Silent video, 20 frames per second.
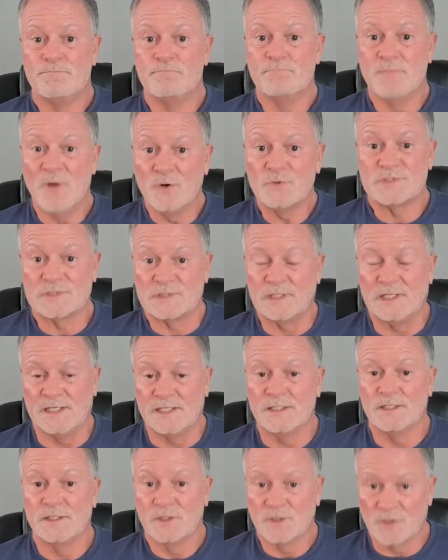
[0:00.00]

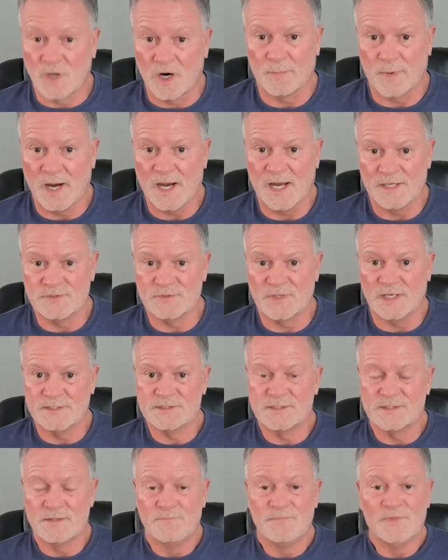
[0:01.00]
mostly
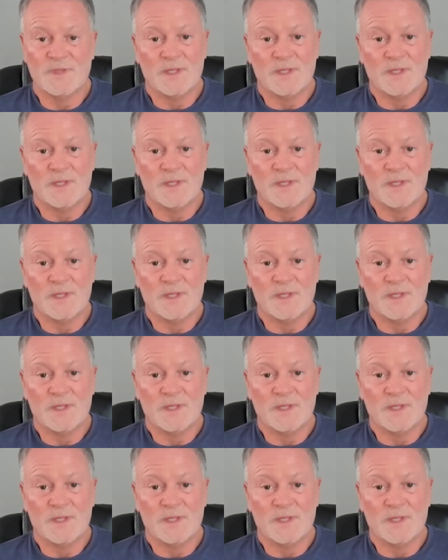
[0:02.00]
carbohydrates.